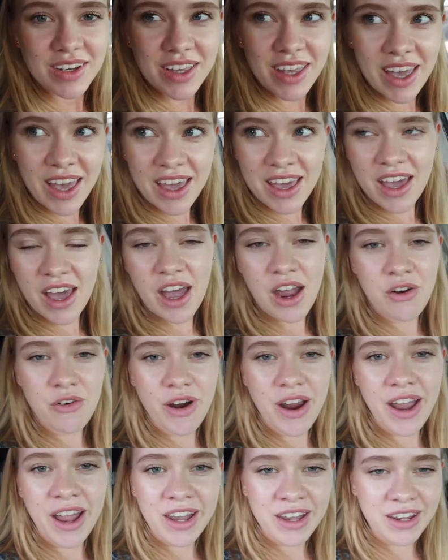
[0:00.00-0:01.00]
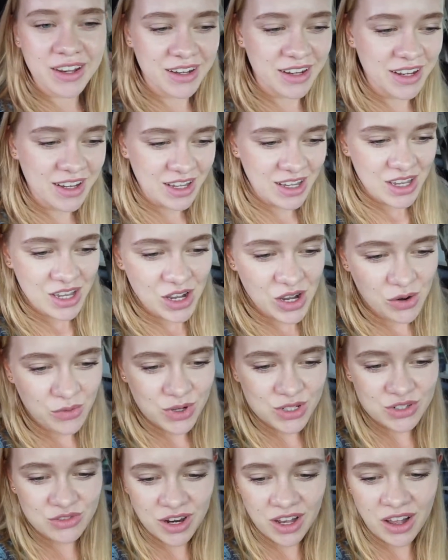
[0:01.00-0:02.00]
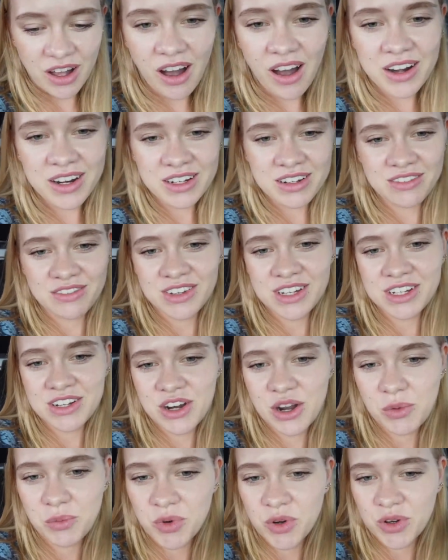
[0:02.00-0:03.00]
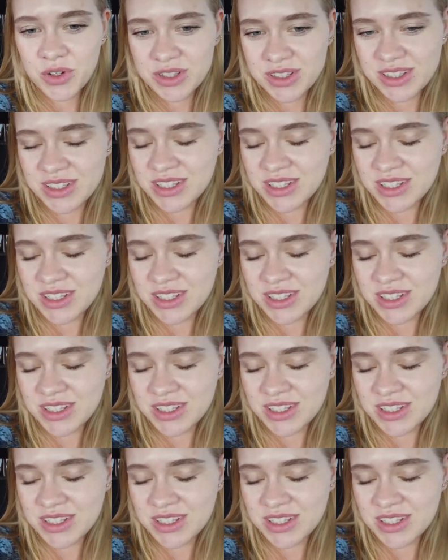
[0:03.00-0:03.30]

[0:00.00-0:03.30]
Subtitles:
hey Errol, I was recording a video about